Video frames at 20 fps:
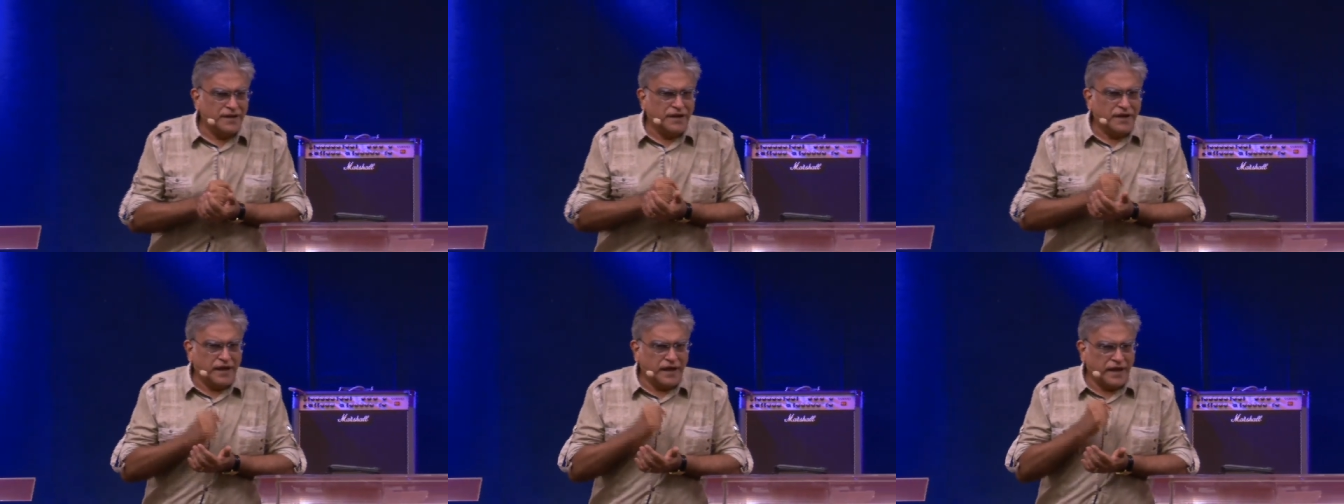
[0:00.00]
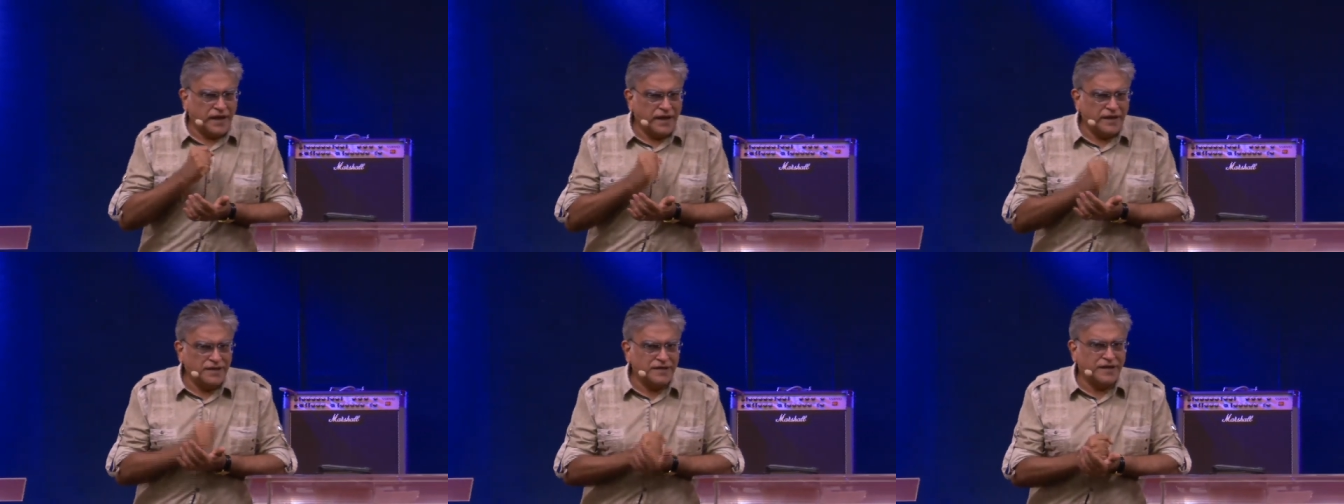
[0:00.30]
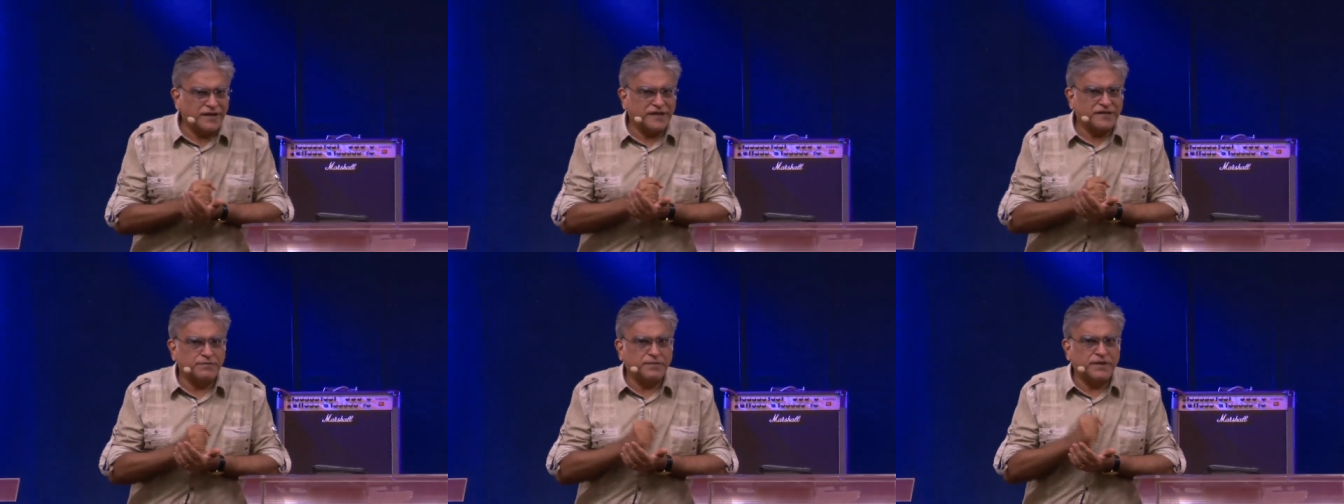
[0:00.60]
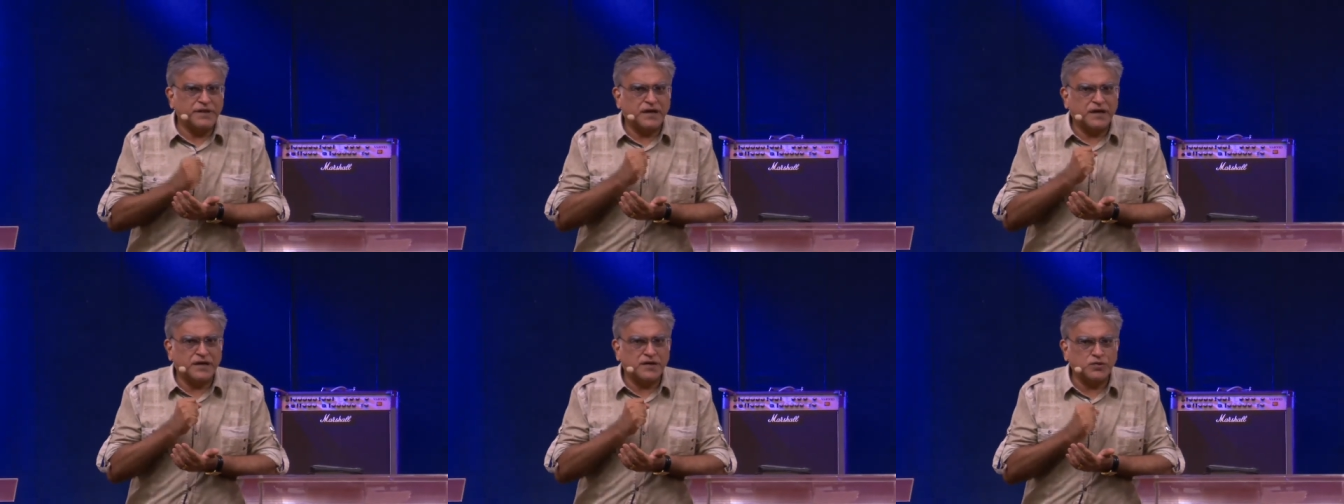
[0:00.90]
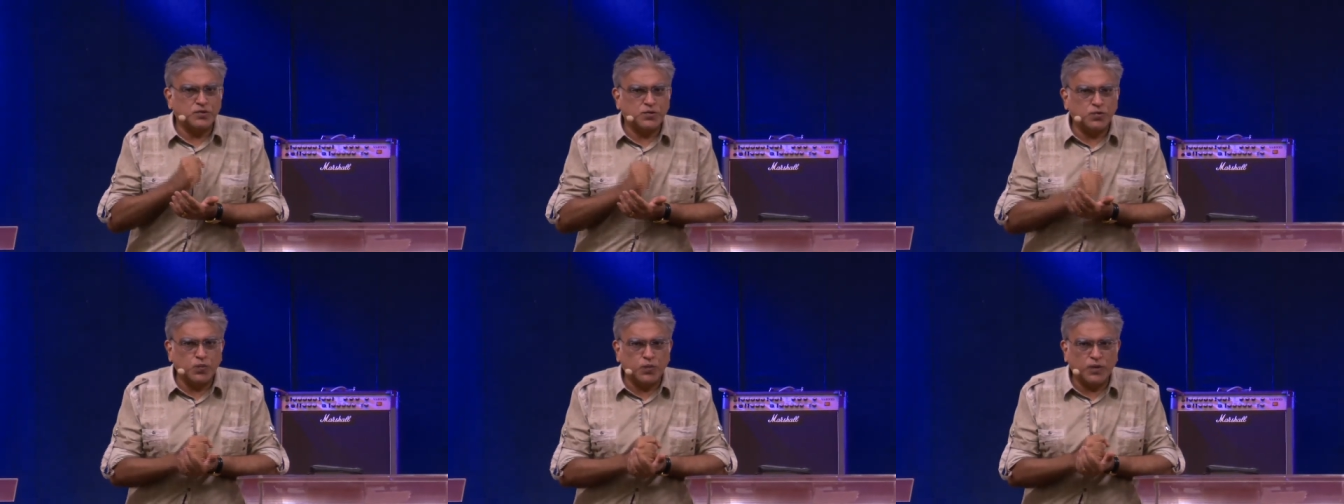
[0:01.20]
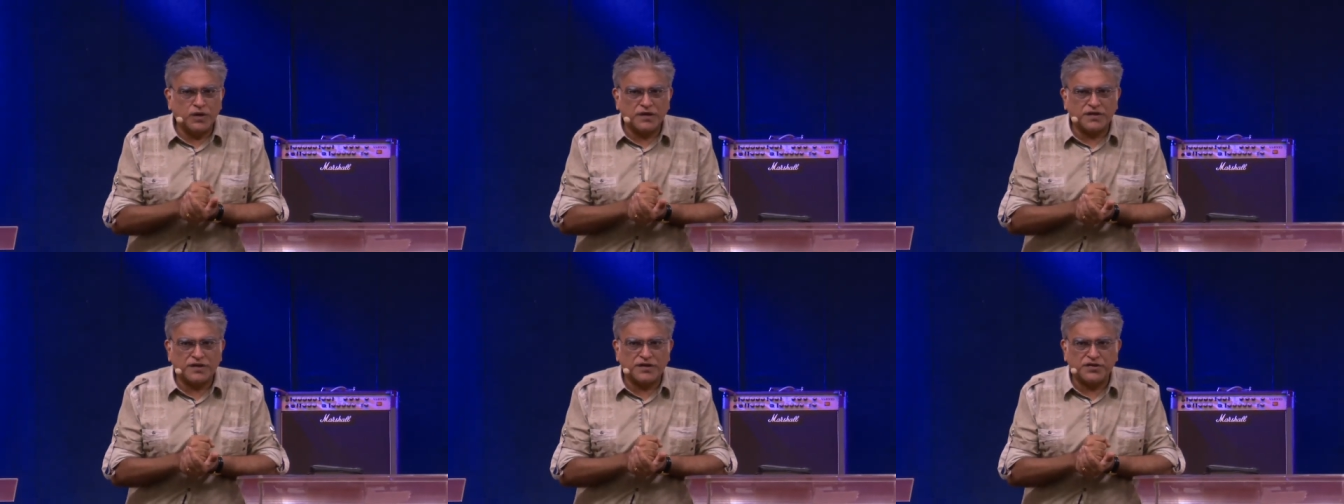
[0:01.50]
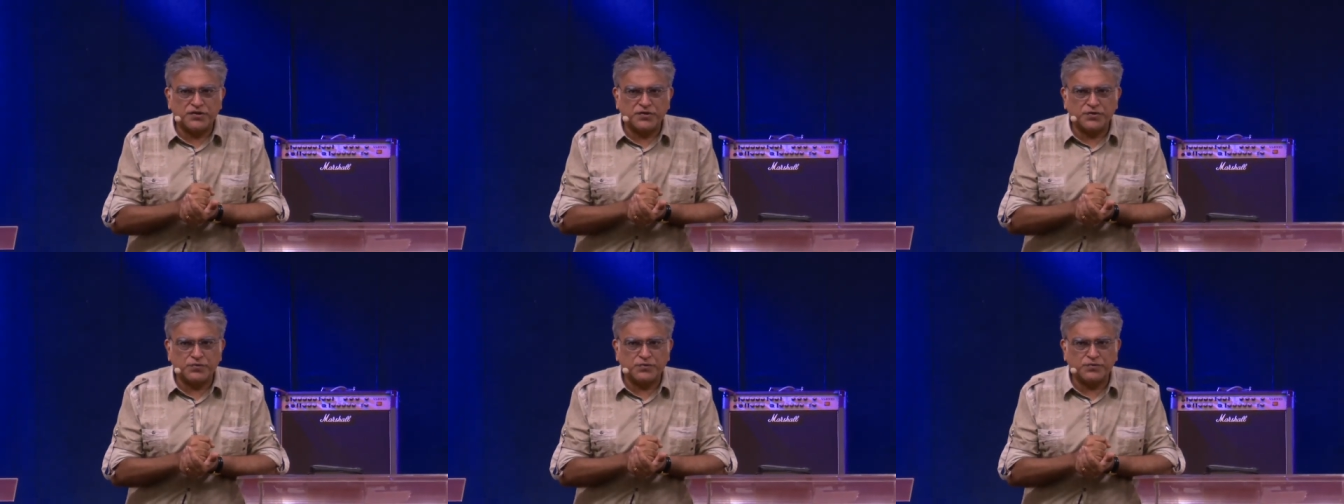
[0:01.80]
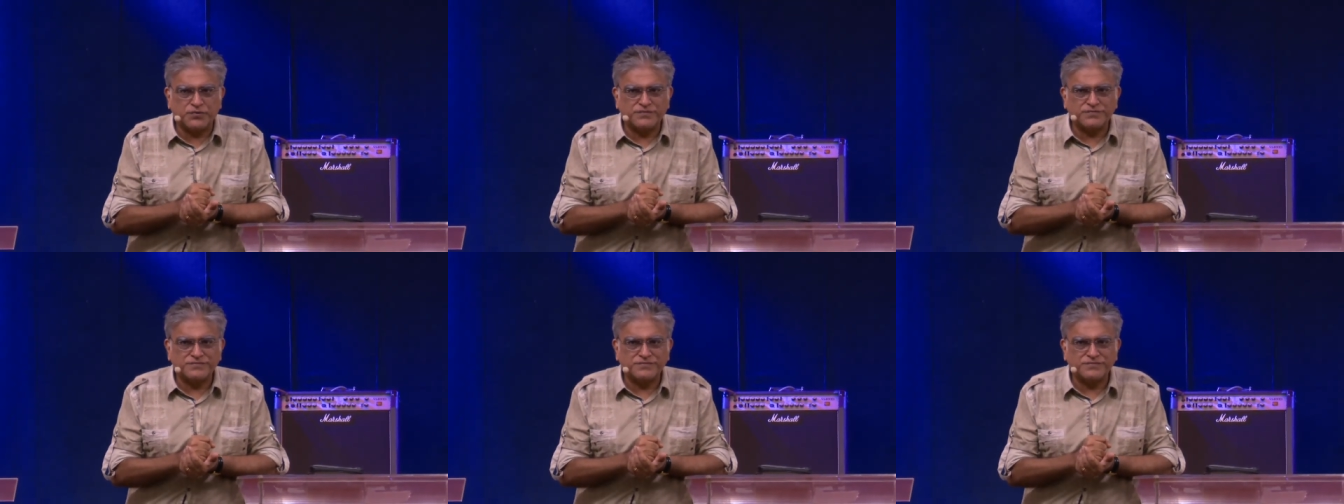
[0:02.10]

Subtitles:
he that has begun a good work in you,